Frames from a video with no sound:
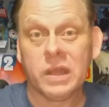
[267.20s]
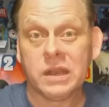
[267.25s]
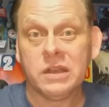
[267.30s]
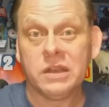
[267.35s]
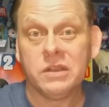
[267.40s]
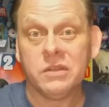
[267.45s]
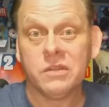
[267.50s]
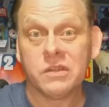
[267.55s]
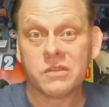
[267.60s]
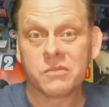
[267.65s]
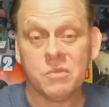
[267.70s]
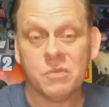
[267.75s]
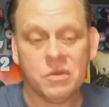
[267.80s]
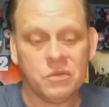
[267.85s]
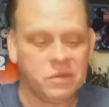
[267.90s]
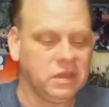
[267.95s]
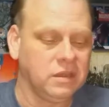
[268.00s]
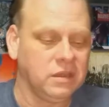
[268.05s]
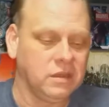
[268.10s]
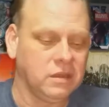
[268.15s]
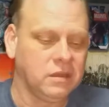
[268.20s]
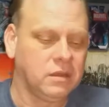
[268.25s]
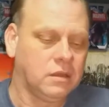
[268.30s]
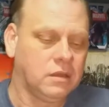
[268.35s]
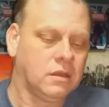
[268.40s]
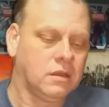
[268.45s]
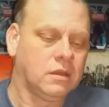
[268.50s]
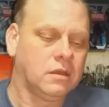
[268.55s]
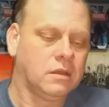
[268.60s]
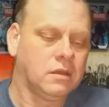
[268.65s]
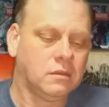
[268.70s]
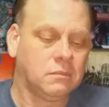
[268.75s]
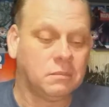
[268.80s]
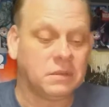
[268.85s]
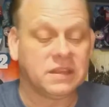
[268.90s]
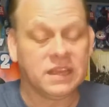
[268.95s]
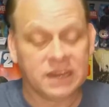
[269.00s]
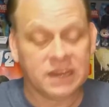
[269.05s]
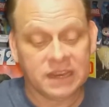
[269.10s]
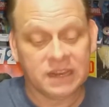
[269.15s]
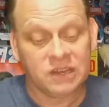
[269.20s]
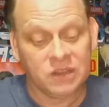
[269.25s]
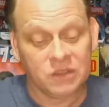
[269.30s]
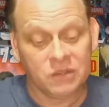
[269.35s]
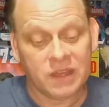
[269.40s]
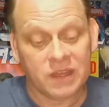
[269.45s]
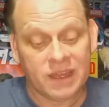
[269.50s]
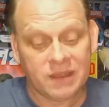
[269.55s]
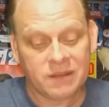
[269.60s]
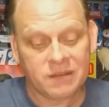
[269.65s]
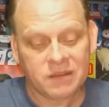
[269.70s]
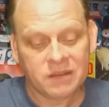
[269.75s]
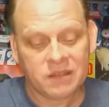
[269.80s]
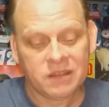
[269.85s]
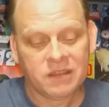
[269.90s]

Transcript: way to do this movie. But they didn't do that.